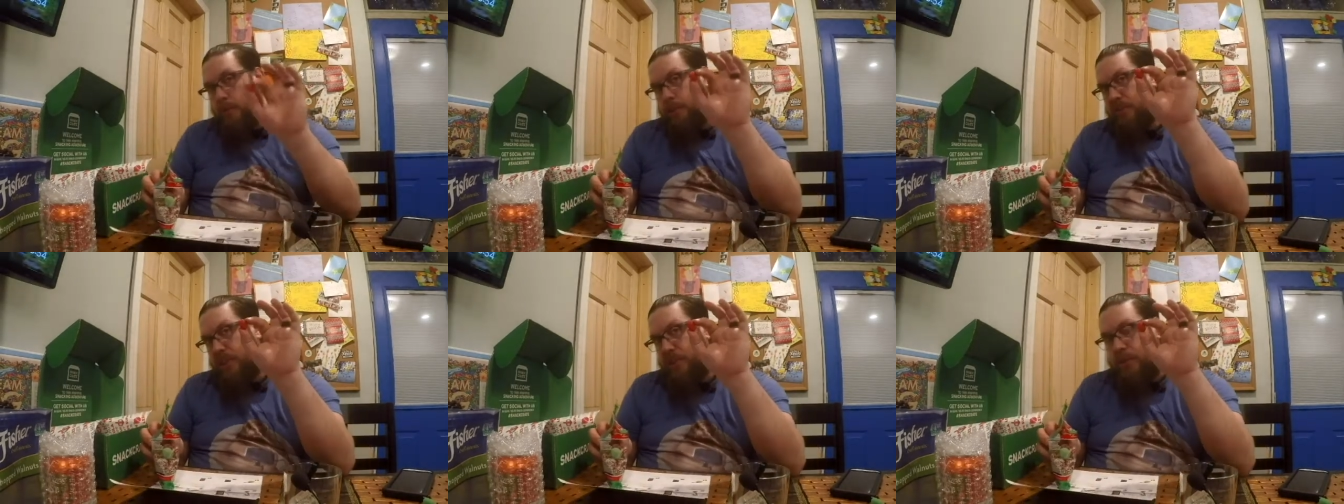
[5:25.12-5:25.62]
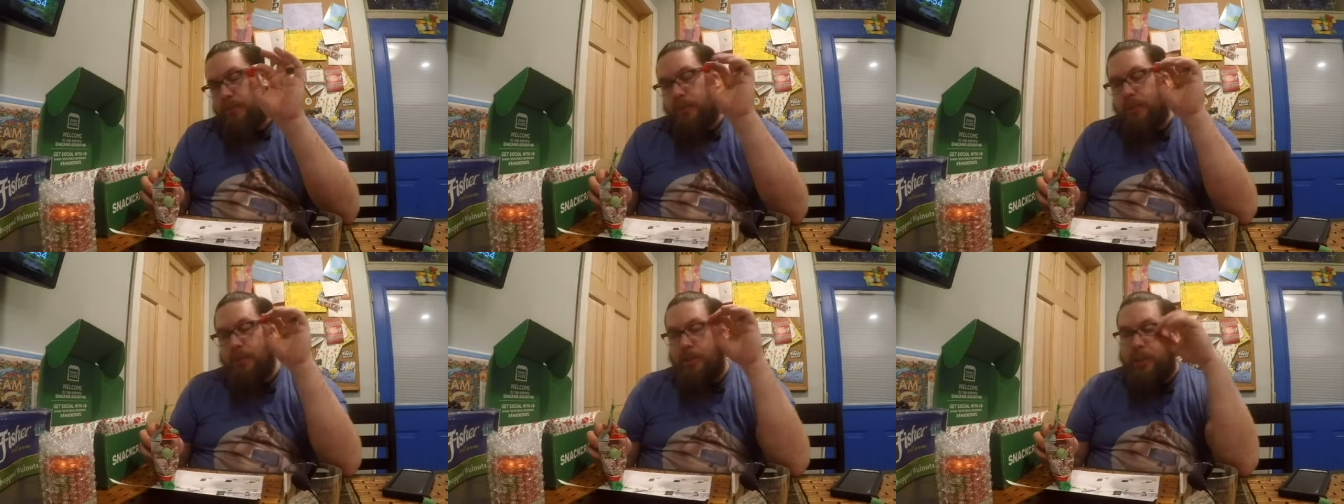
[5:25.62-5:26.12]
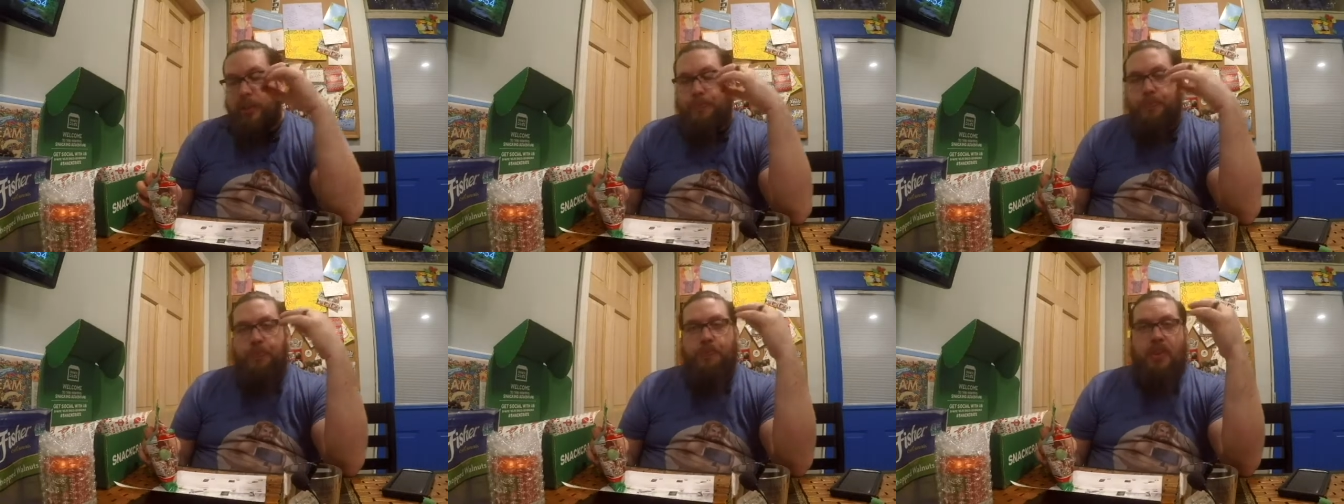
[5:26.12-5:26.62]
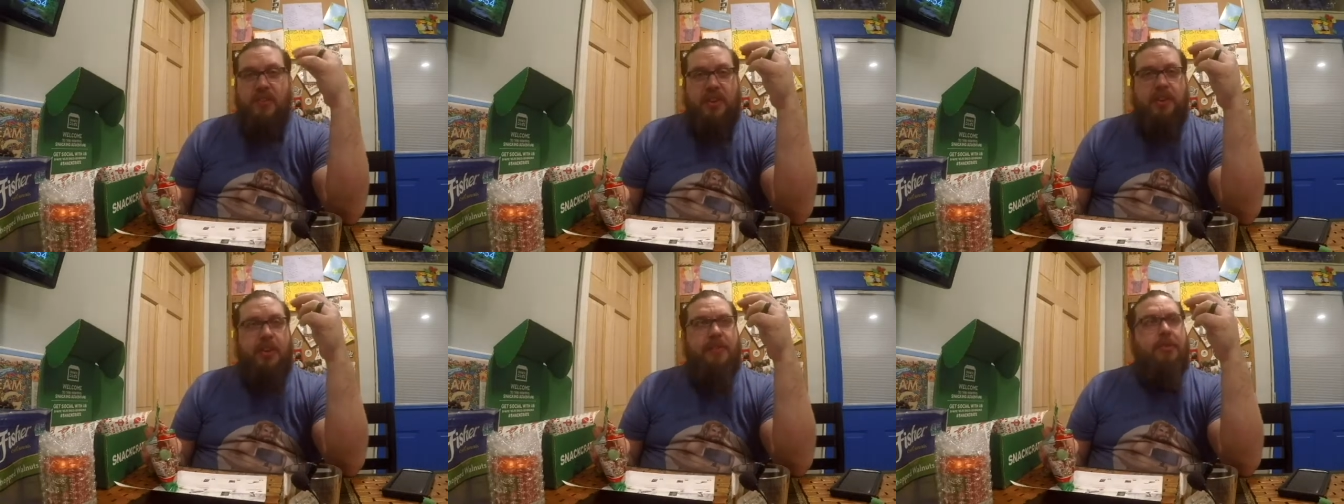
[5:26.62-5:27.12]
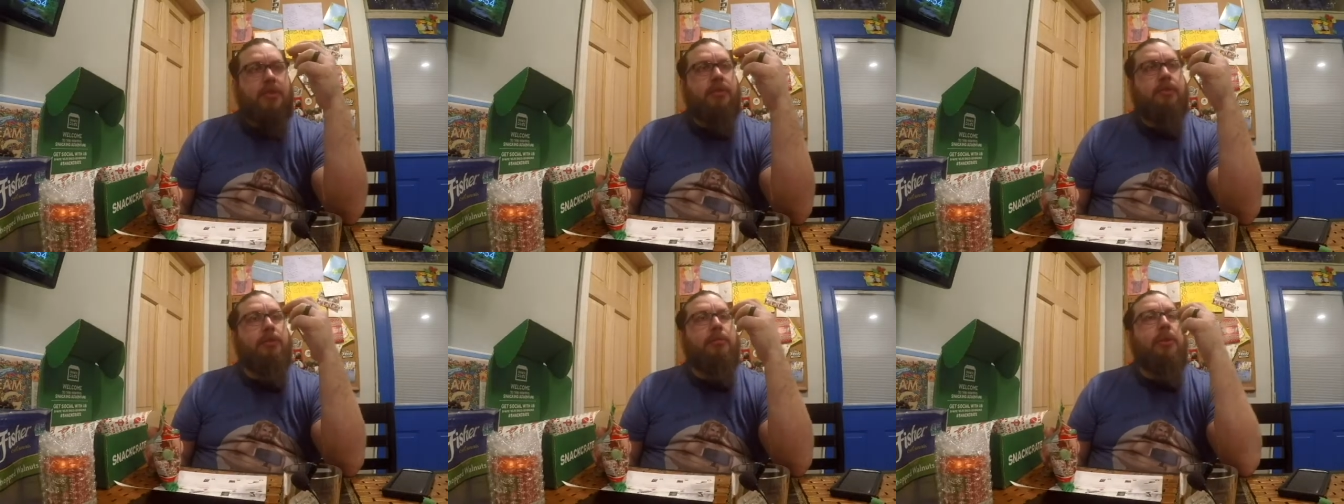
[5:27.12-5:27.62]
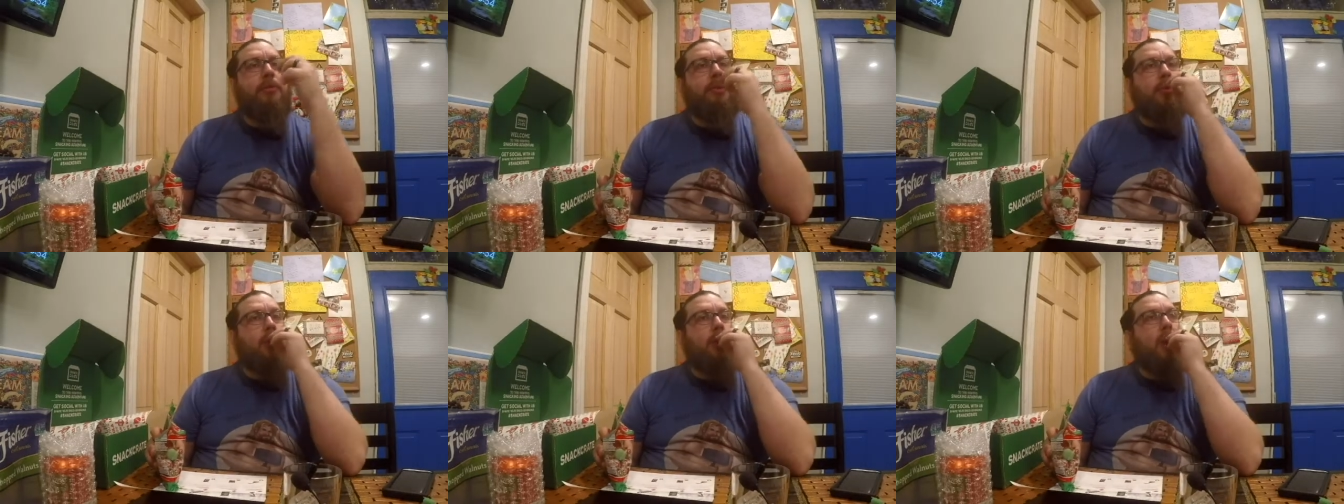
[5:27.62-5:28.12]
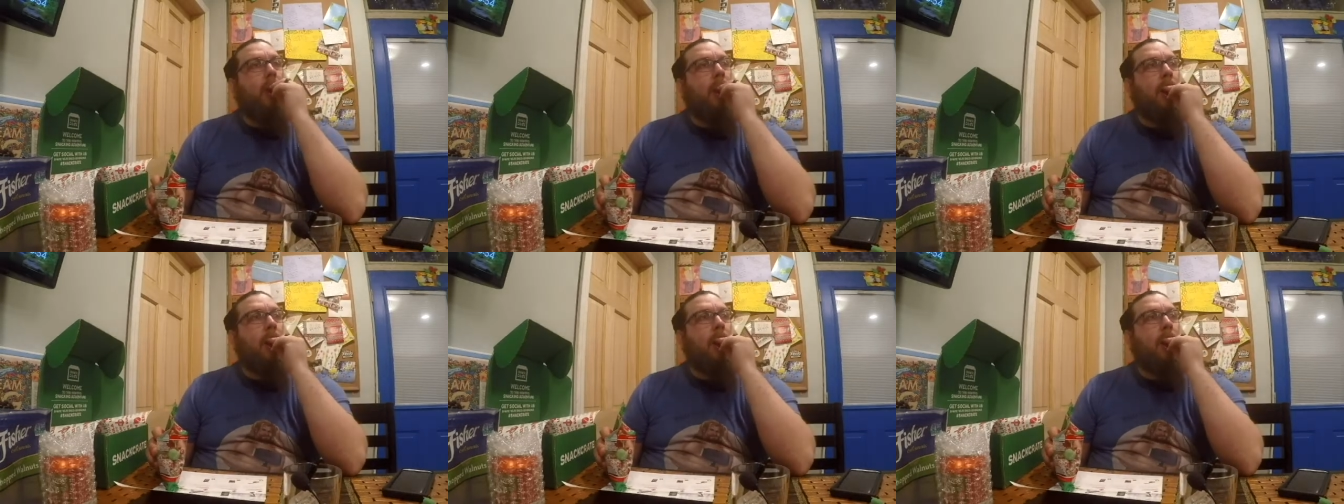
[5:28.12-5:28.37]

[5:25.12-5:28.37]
I'm gonna try a red one just to see if it differs from the green one.